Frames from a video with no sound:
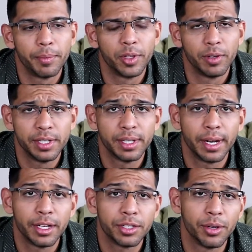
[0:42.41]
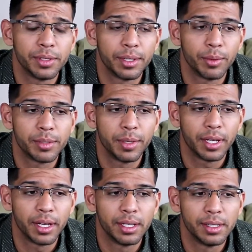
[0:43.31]
The reason that I chose it was
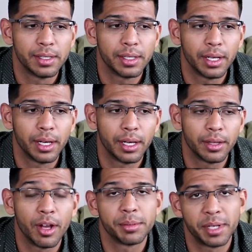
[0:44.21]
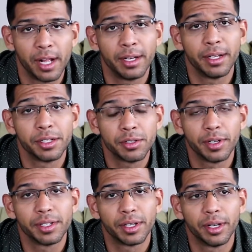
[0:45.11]
because the hospitality
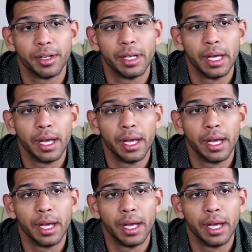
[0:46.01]
industry is a good